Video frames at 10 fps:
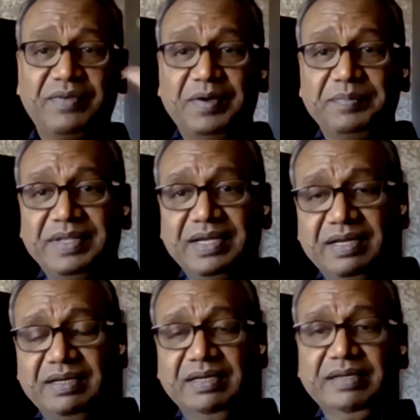from
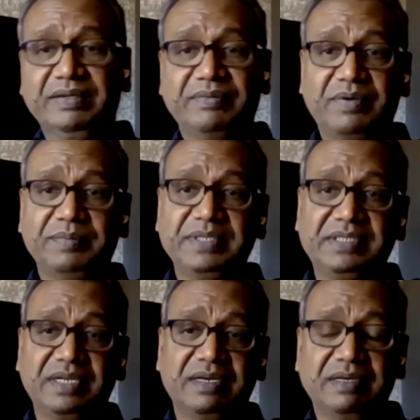the from the
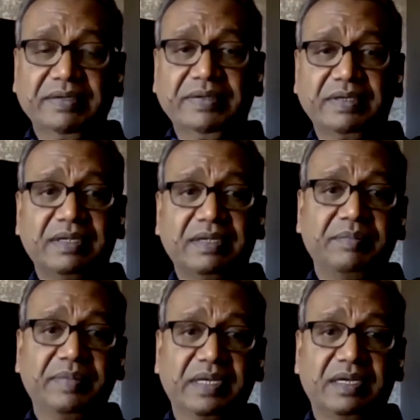children
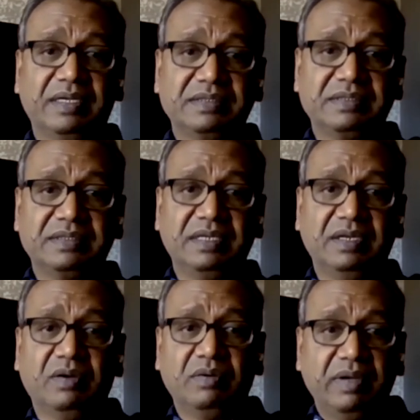because
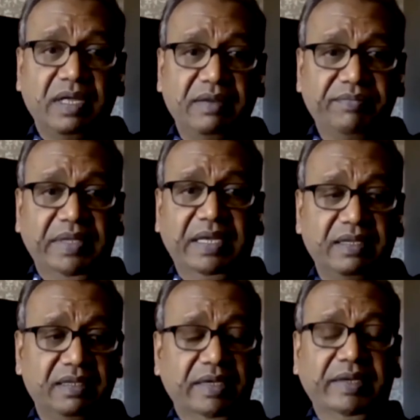you know and if
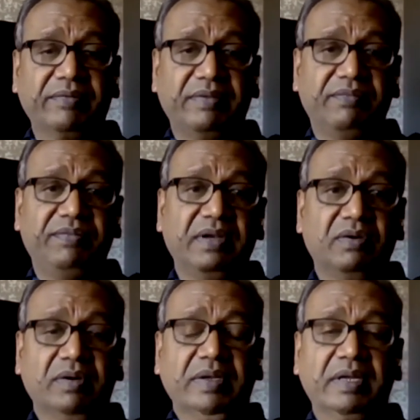they they, they feel
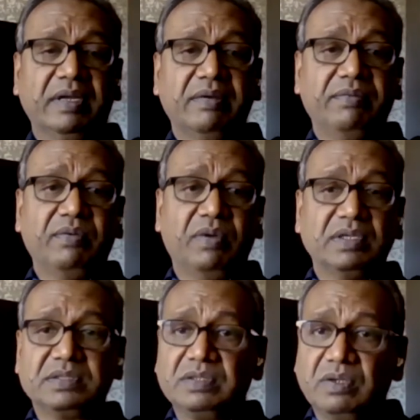good we've
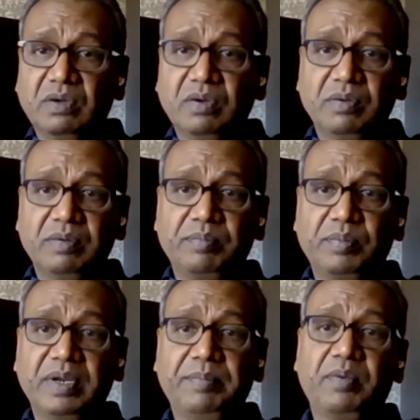also
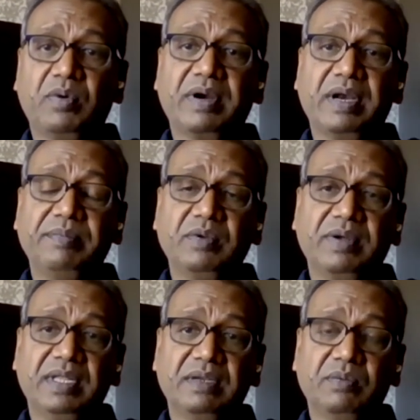put a program
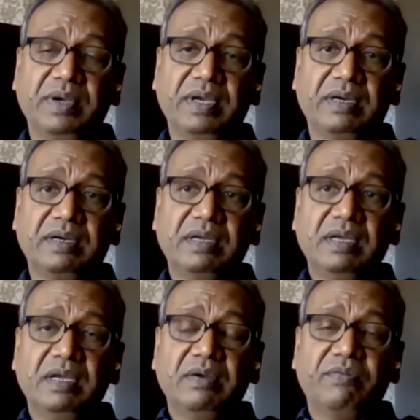together where
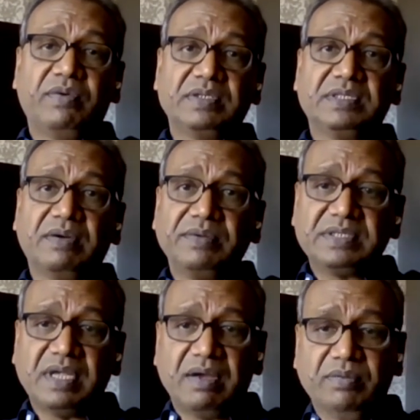for
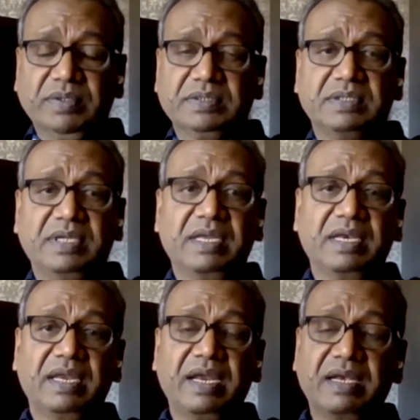service hours they
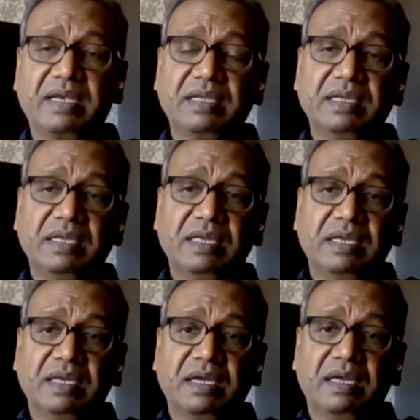can get
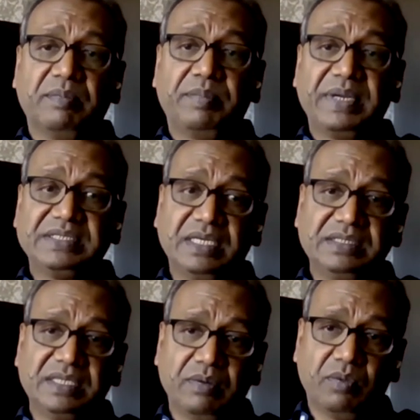uh,
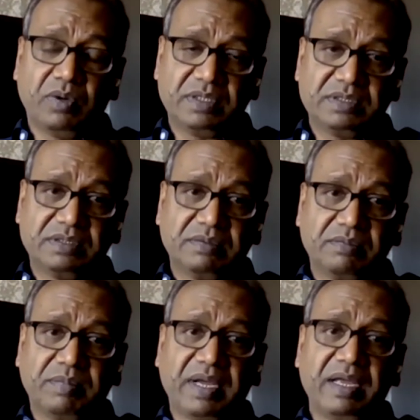presidential awards
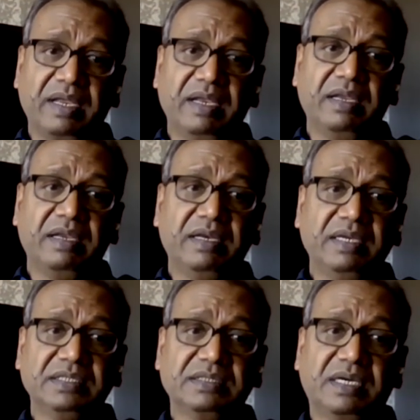by
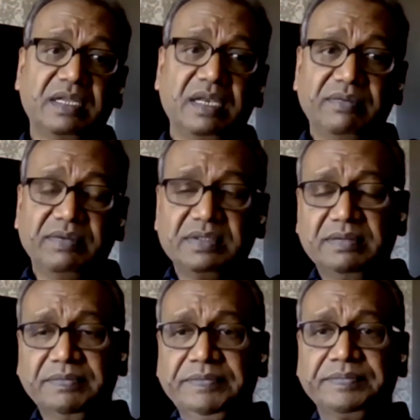reaching certain
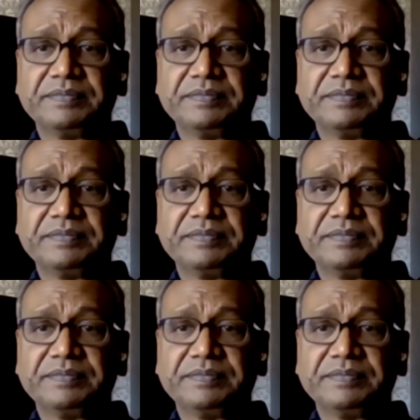levels.